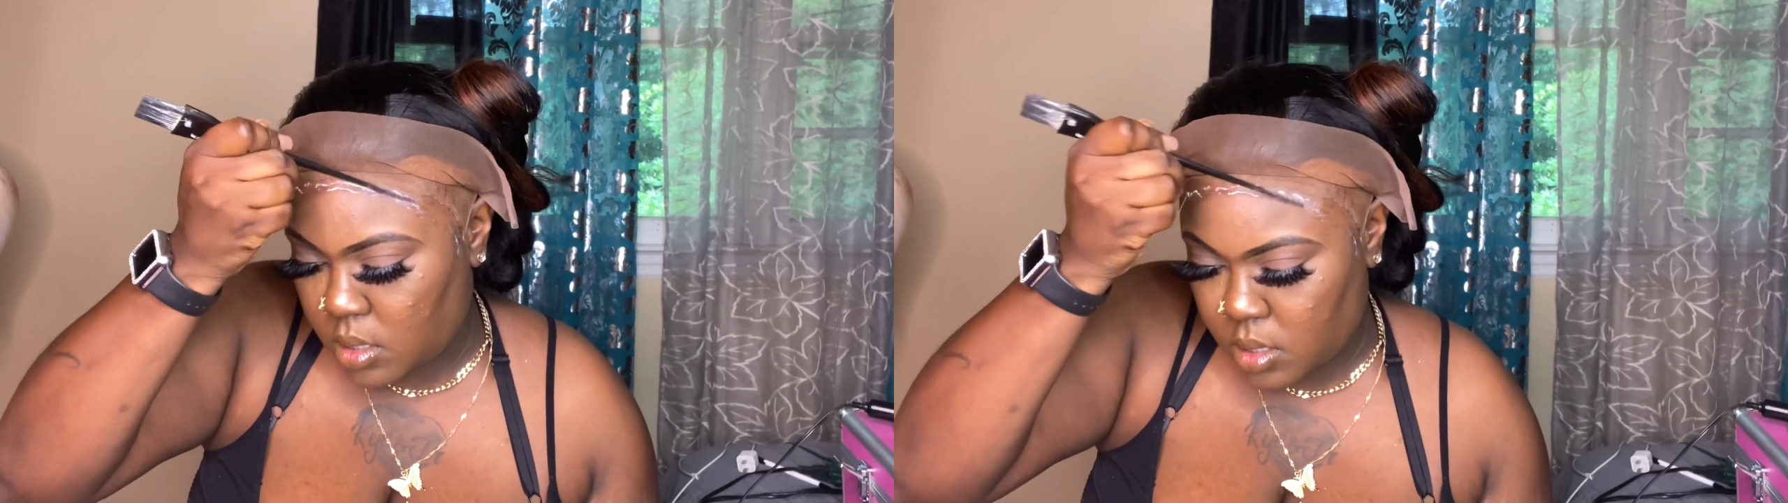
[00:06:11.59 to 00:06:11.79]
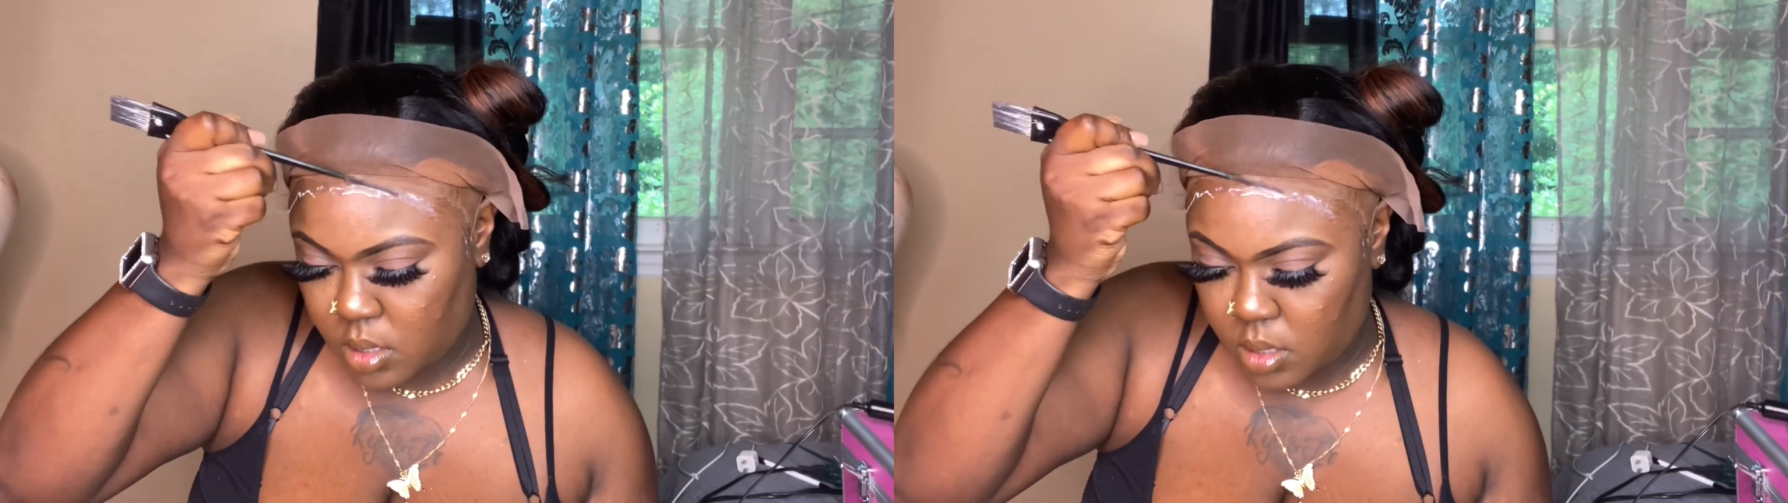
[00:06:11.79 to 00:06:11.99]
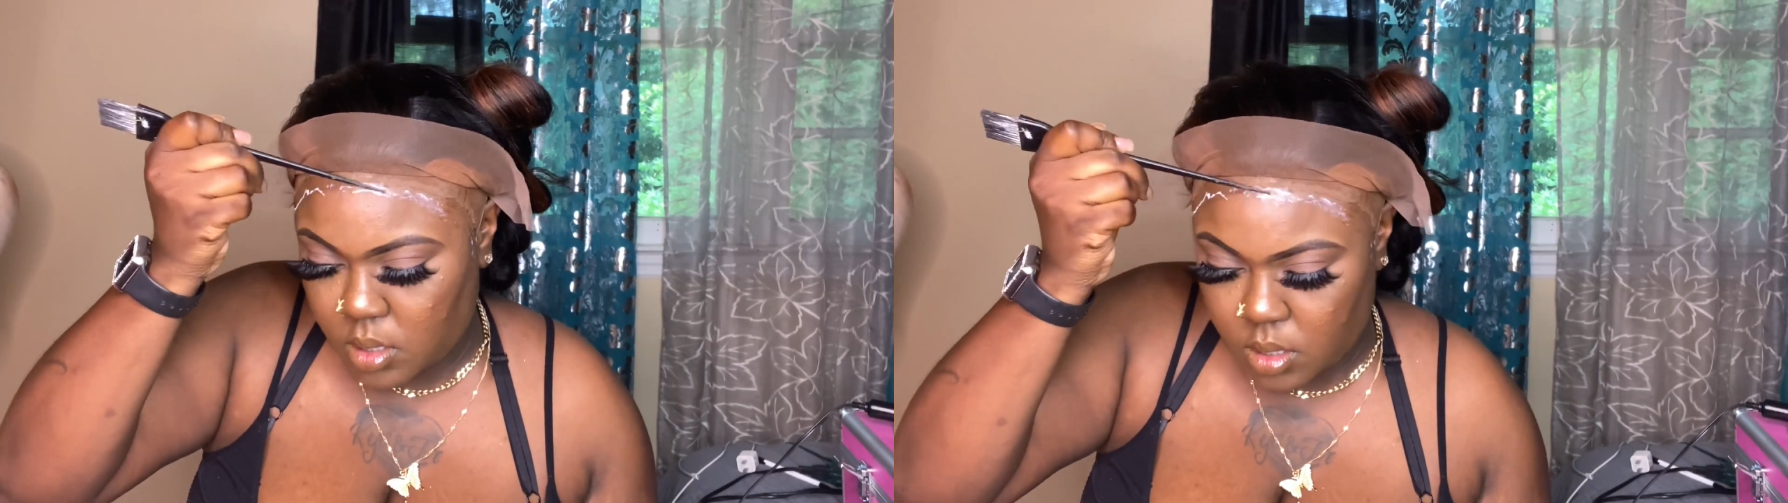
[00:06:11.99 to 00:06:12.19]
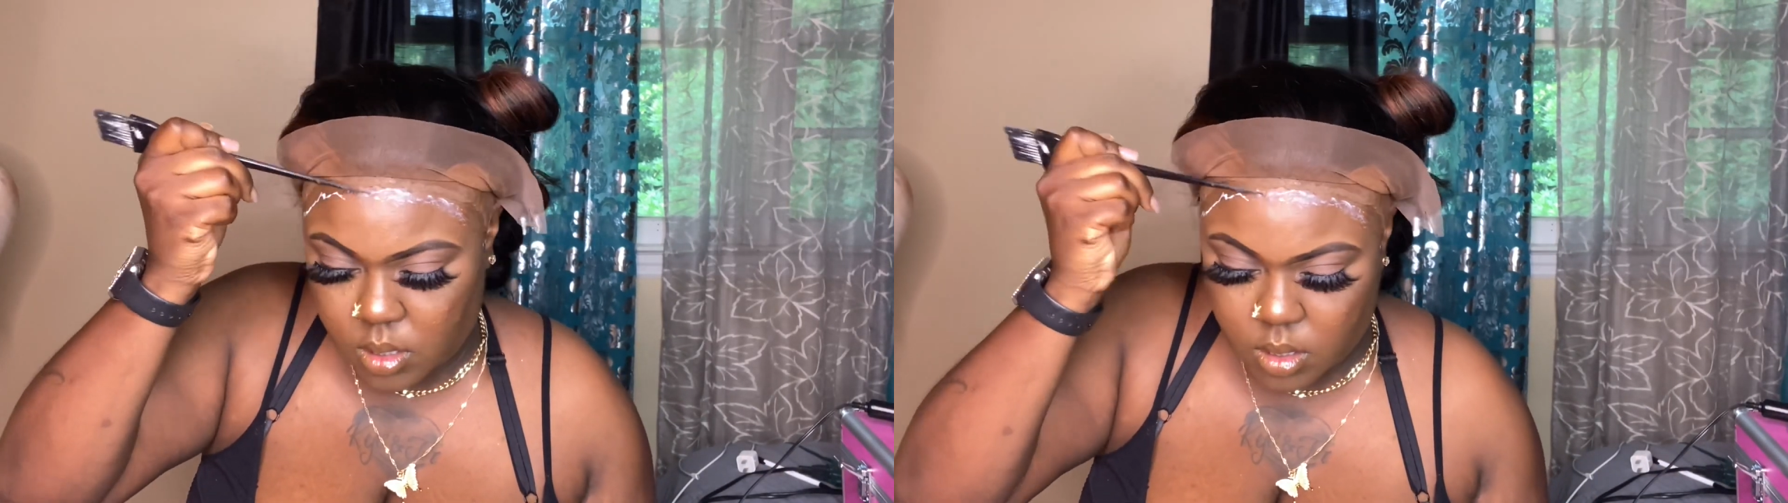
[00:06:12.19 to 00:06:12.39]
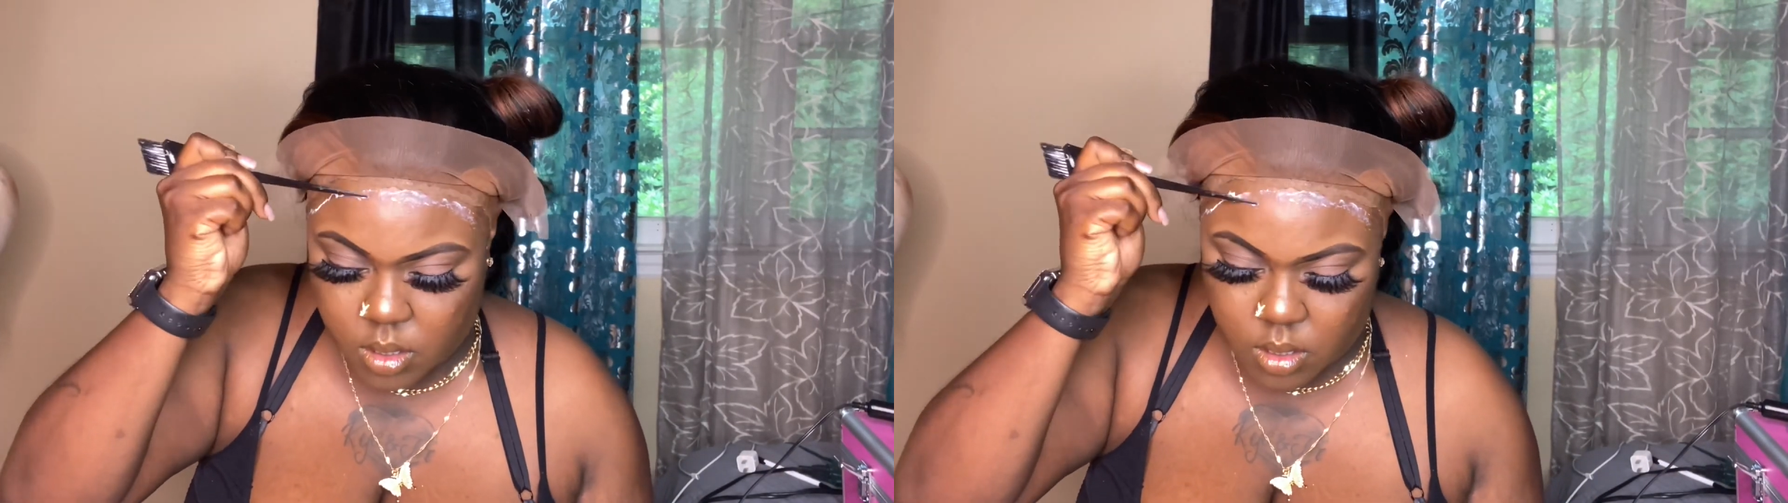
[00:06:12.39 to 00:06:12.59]

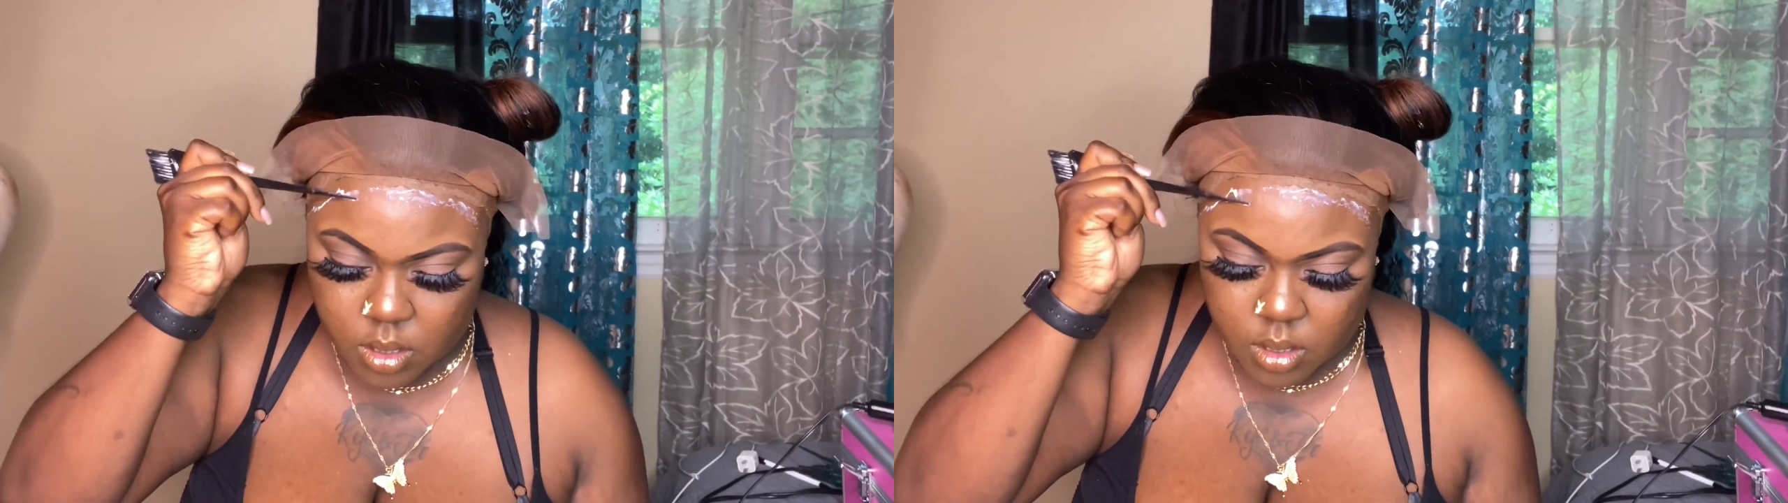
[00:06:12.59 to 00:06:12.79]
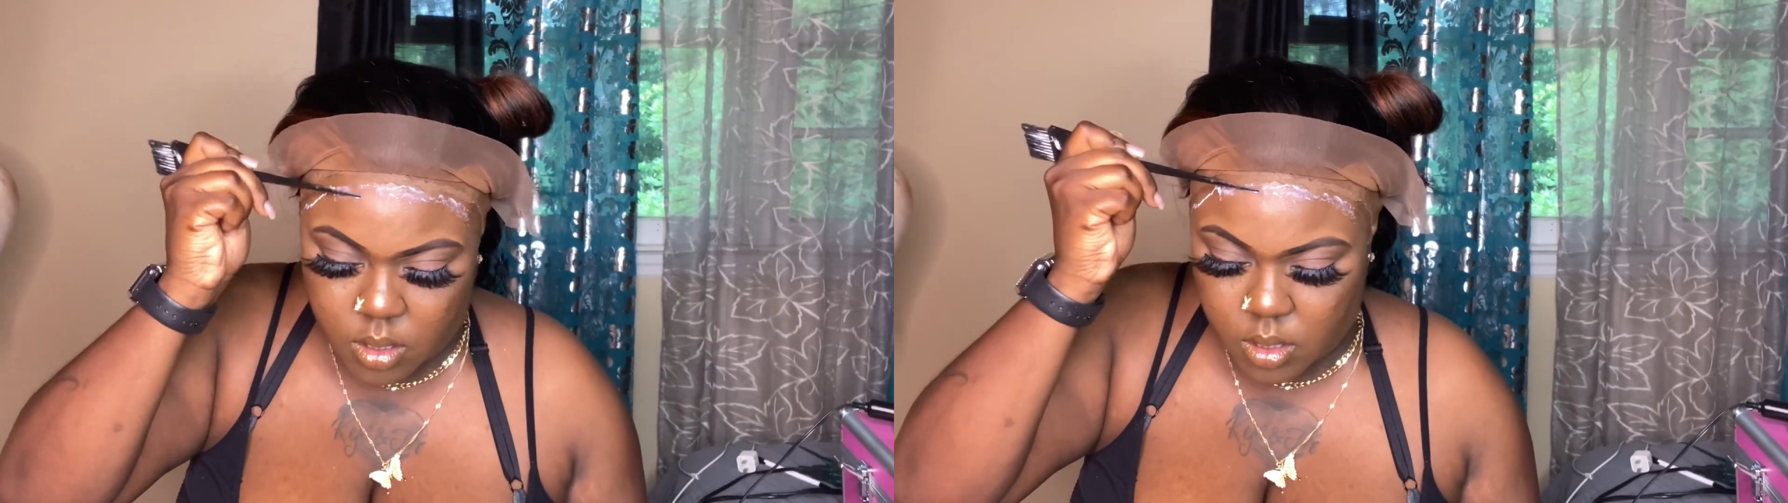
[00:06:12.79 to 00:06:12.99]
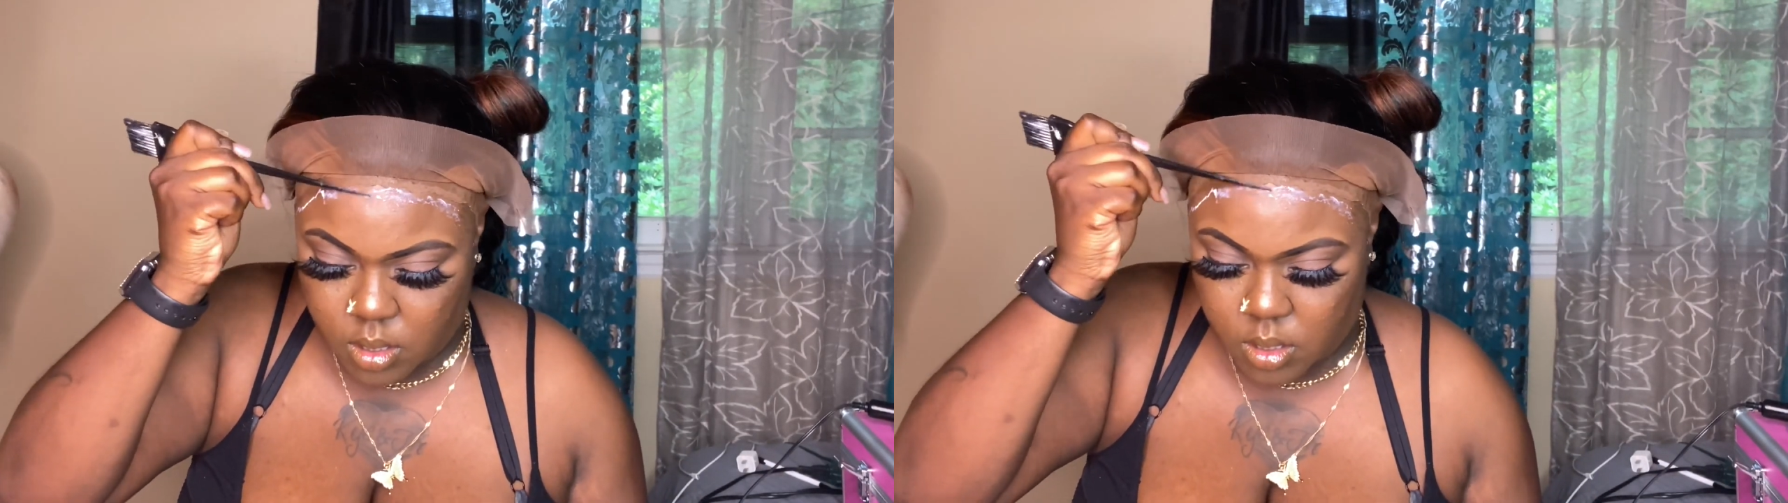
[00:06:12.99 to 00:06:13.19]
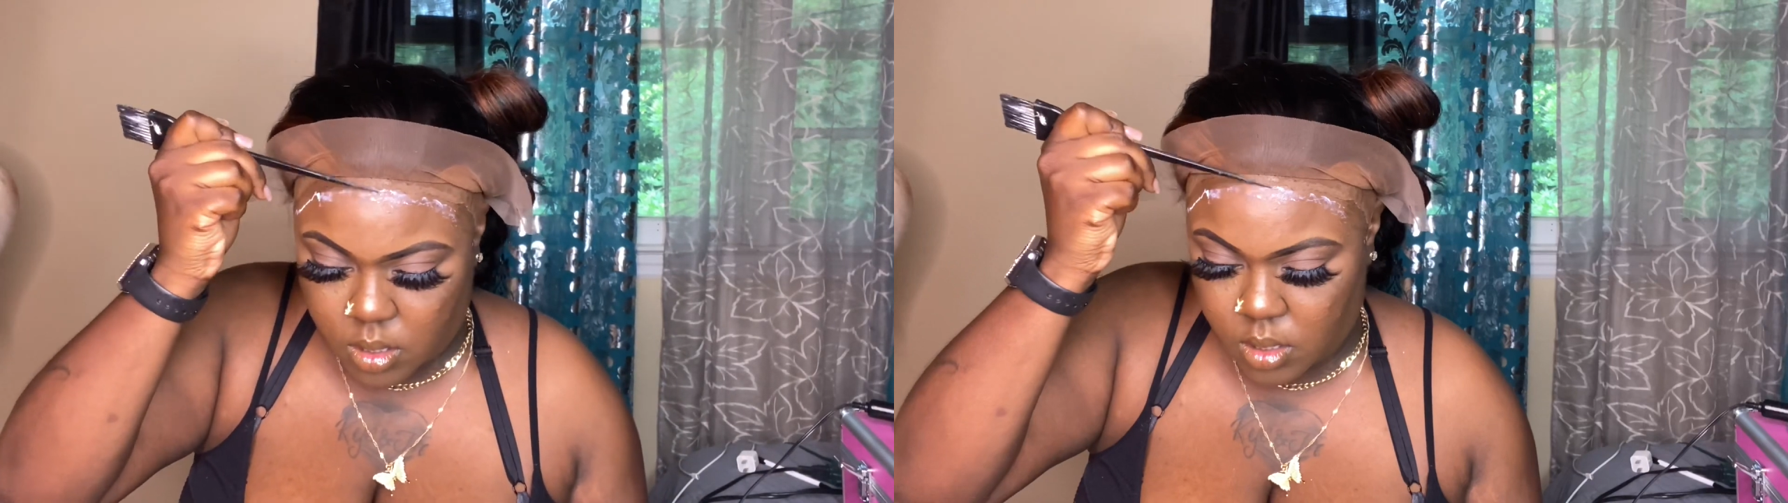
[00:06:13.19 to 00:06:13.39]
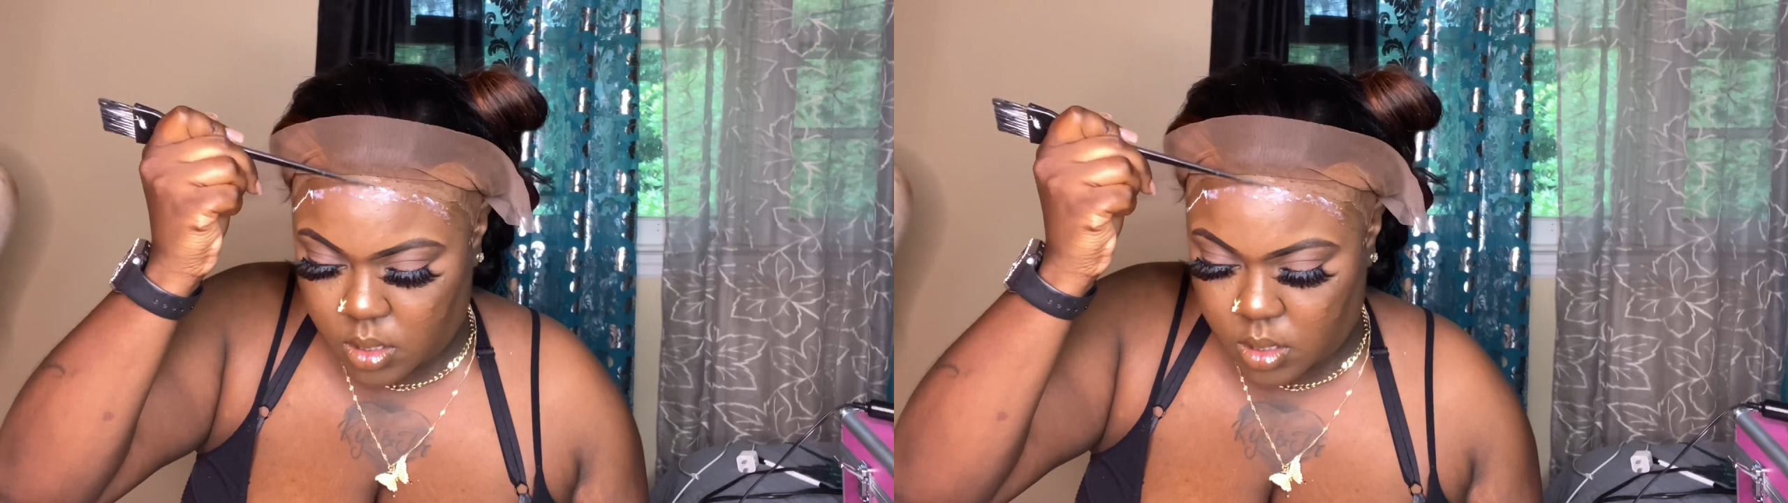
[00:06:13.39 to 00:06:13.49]
So now I'm